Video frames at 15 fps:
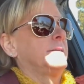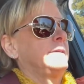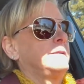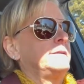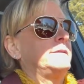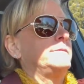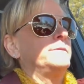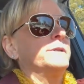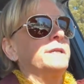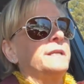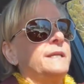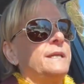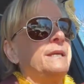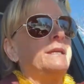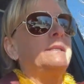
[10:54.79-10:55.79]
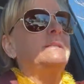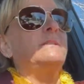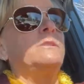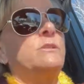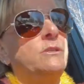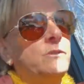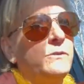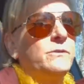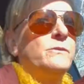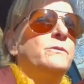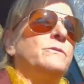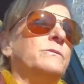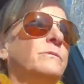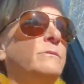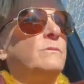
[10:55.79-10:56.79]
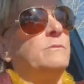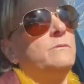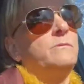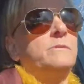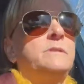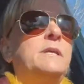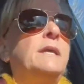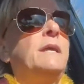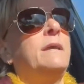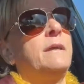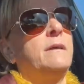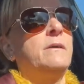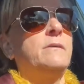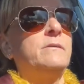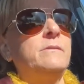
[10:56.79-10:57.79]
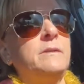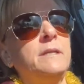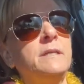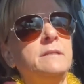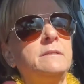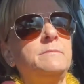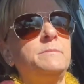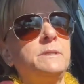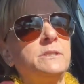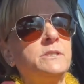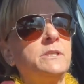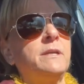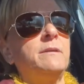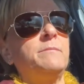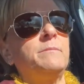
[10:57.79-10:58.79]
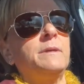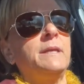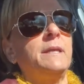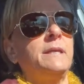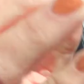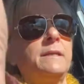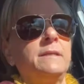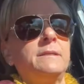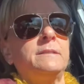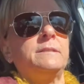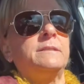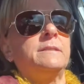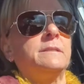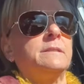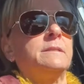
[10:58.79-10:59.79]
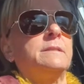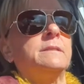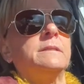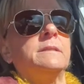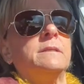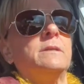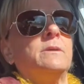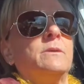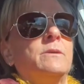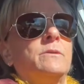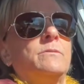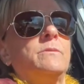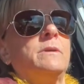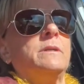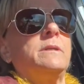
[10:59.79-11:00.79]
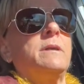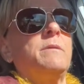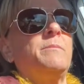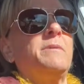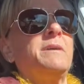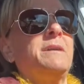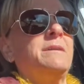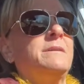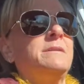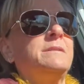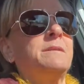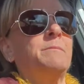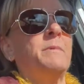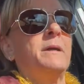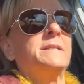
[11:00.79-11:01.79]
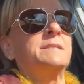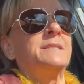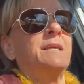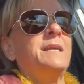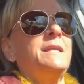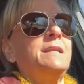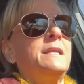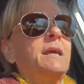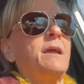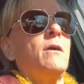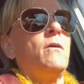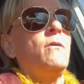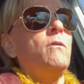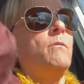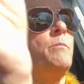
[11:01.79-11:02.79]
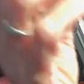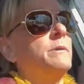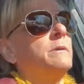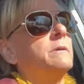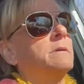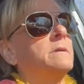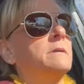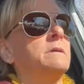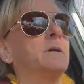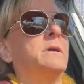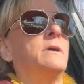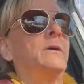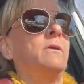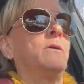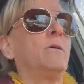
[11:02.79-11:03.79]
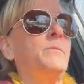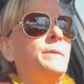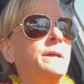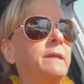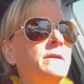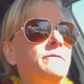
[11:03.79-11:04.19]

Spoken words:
and we're gonna head to town, head to Bishop and run a couple errands. I'm excited. I hope I can